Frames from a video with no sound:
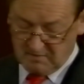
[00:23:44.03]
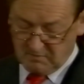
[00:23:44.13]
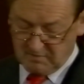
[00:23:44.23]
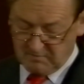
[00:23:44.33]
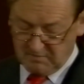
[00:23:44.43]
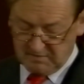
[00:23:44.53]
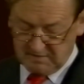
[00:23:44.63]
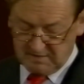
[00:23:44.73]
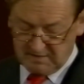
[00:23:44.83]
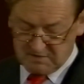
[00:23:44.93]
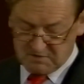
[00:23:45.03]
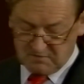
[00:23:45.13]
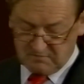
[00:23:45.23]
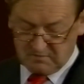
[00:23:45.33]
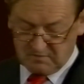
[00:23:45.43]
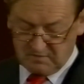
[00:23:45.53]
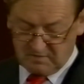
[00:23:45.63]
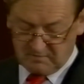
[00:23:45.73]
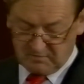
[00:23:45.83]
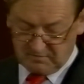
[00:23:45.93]
We're building a nation of
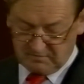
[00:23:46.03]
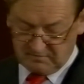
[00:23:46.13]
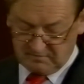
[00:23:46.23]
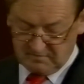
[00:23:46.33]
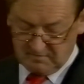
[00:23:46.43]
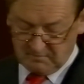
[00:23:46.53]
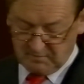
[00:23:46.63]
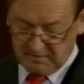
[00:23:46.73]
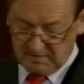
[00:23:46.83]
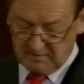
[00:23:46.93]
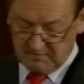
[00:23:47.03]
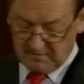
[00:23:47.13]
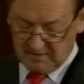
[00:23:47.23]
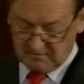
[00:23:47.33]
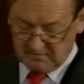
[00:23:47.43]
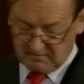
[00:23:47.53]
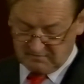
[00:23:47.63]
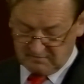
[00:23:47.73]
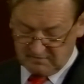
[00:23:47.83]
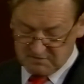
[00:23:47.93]
conglomerates, playing with
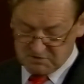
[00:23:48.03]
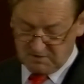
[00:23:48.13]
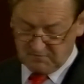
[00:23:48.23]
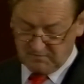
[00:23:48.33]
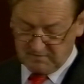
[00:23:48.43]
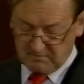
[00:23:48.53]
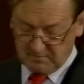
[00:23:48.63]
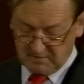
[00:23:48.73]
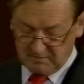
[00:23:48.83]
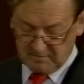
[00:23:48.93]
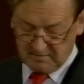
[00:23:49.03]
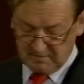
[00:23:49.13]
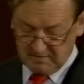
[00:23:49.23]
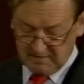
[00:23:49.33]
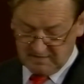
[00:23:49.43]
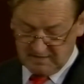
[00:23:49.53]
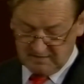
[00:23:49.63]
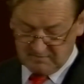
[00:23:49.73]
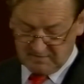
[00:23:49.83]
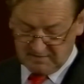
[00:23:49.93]
assets, shuffling paper
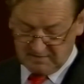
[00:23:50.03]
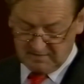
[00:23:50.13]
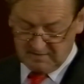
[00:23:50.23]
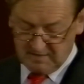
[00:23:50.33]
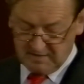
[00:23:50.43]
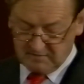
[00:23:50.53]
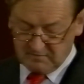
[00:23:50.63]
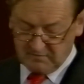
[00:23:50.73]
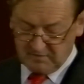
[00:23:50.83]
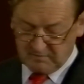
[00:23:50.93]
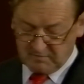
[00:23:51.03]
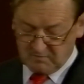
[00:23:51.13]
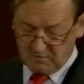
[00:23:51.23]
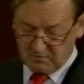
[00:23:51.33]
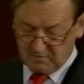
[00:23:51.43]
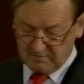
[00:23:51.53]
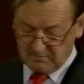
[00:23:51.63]
and money, and developing what one